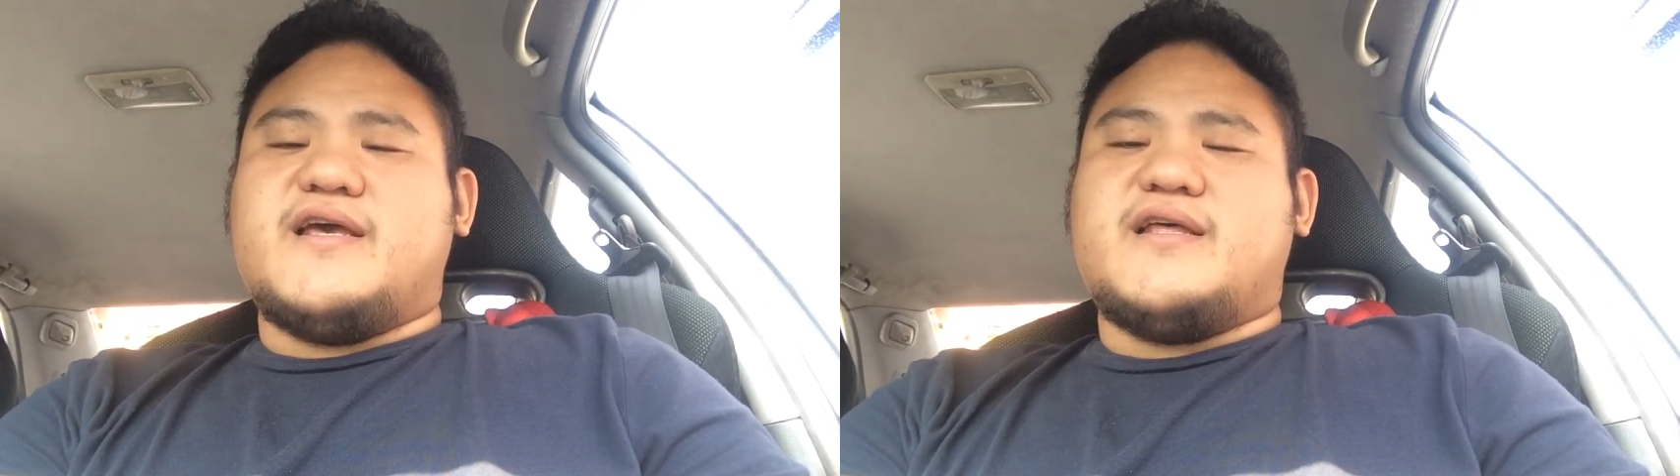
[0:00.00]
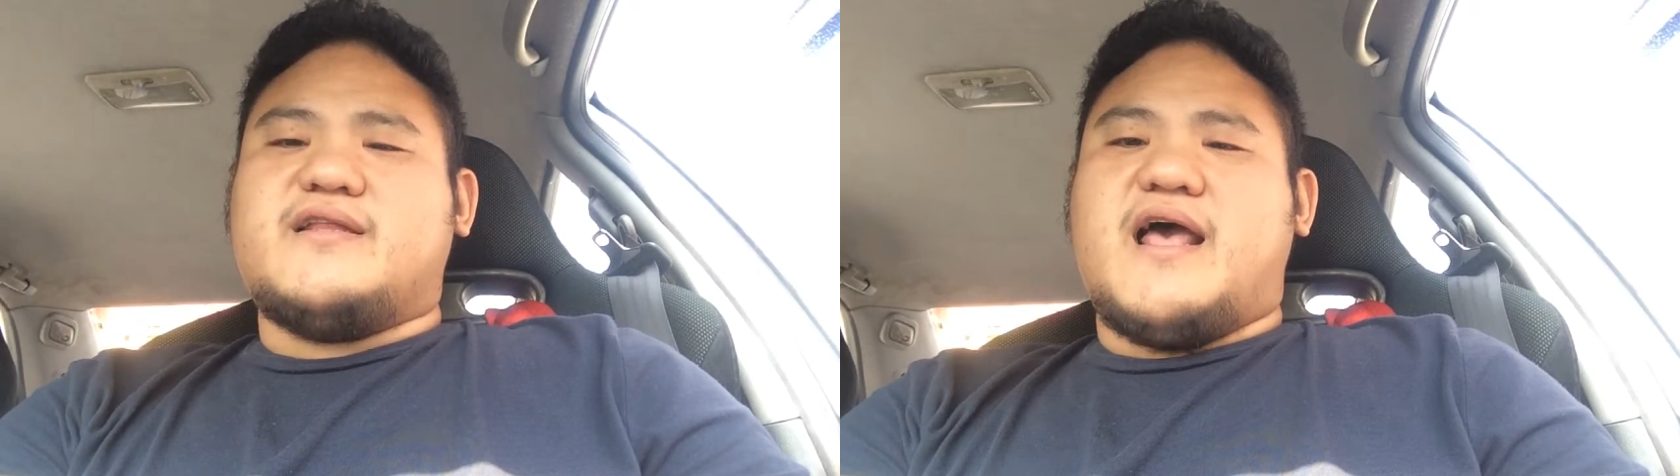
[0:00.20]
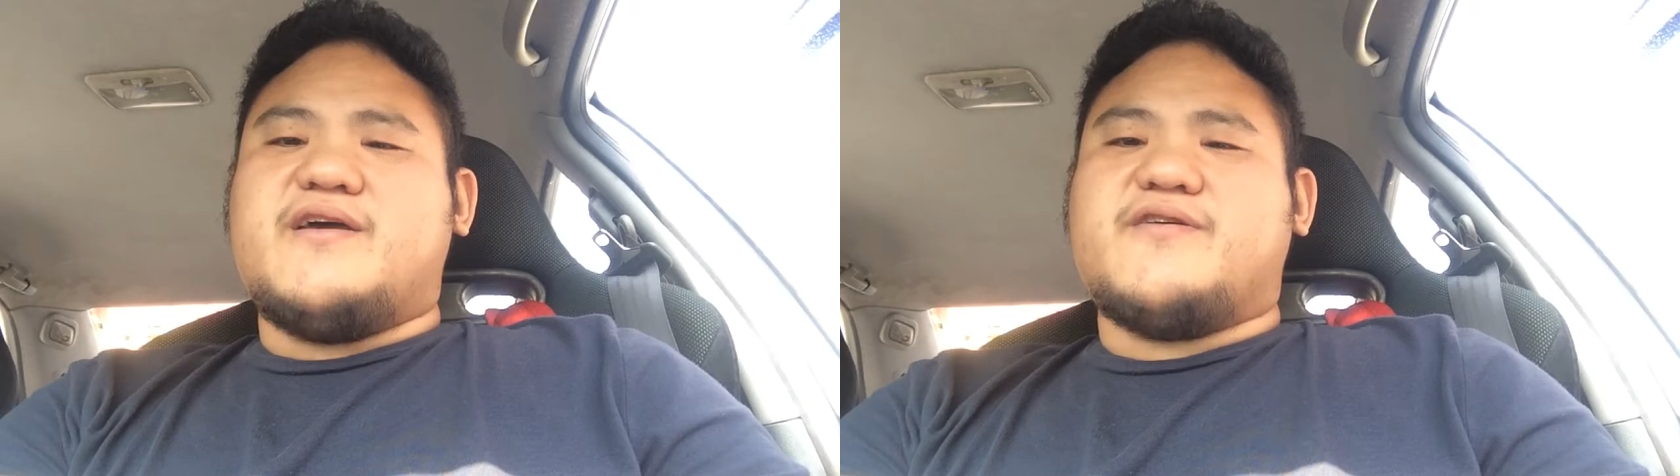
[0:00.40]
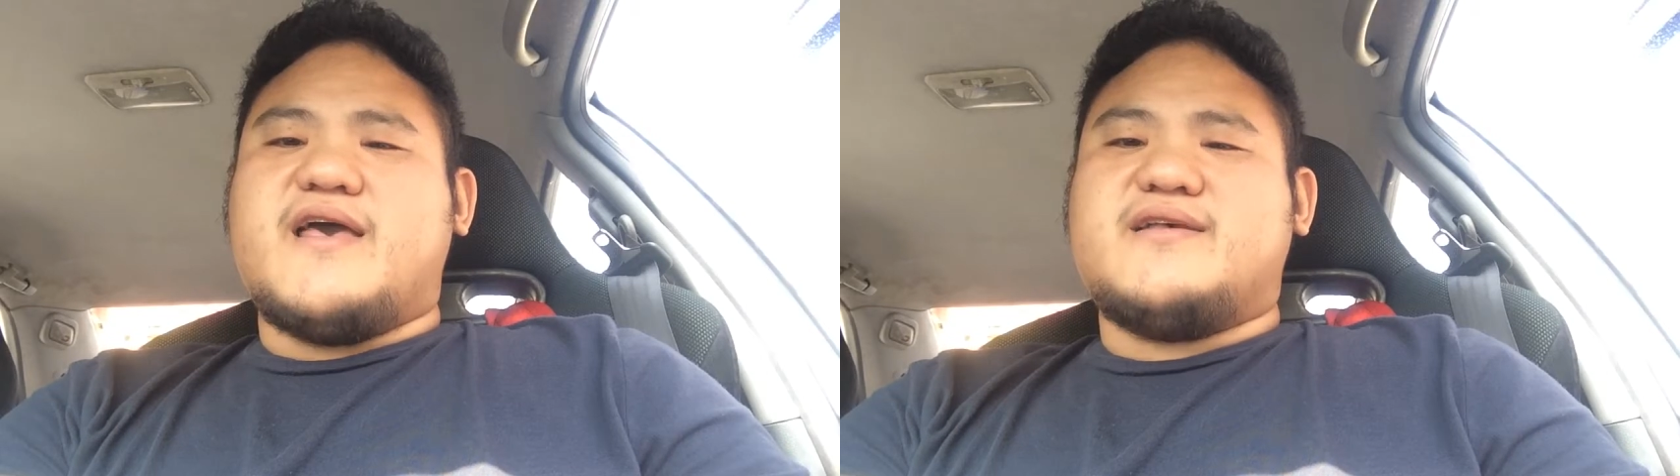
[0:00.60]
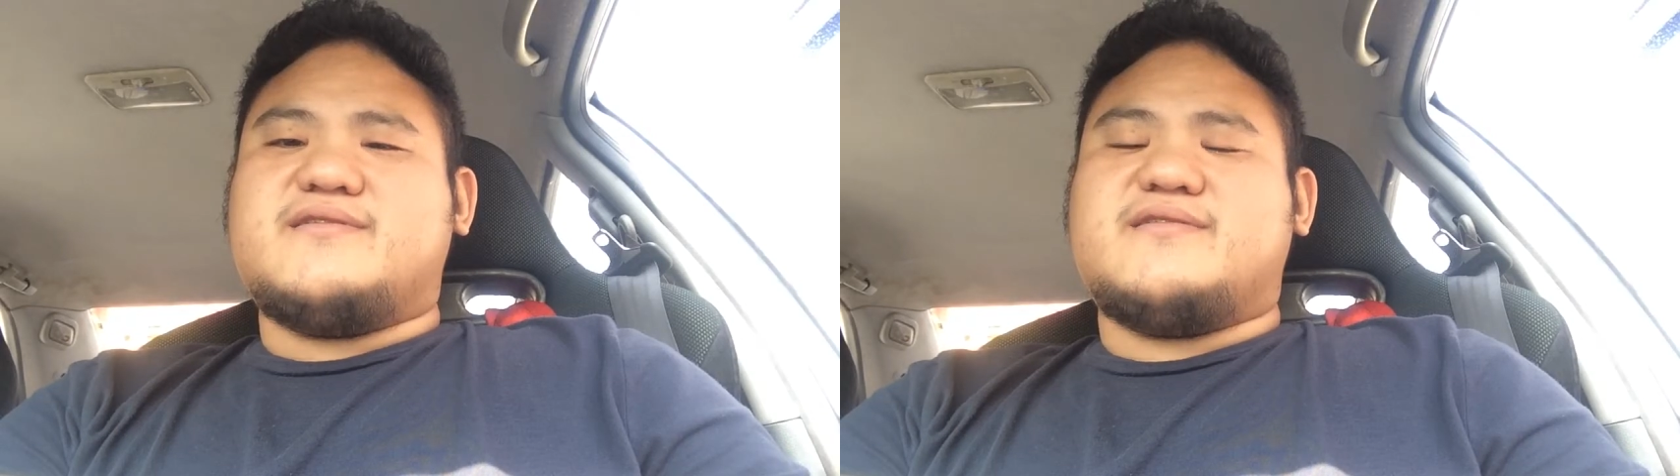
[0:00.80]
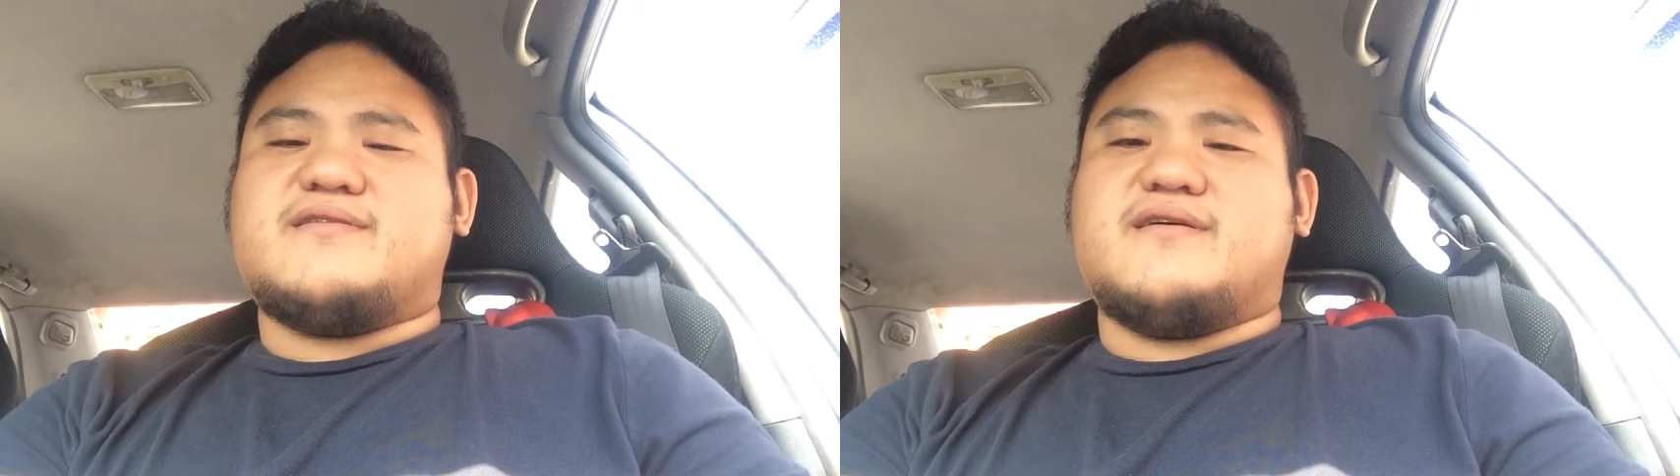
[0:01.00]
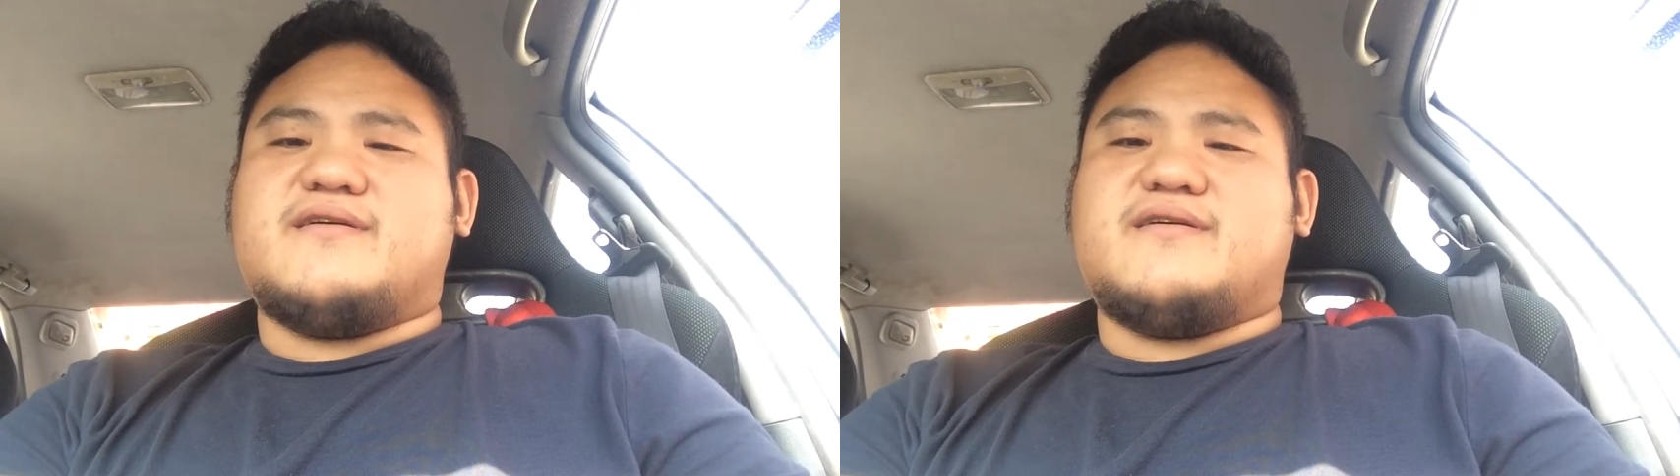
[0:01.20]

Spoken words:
and iOS.